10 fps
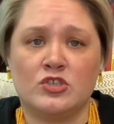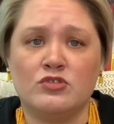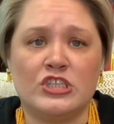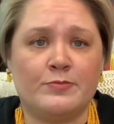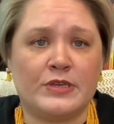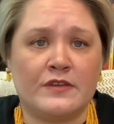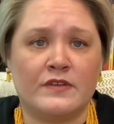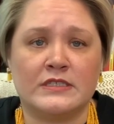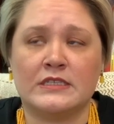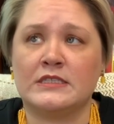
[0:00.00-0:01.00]
2 GP
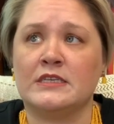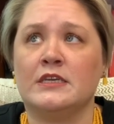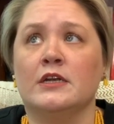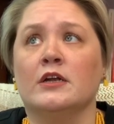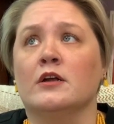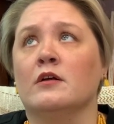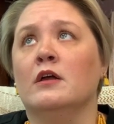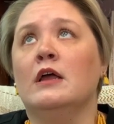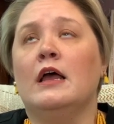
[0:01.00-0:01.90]
visits a year,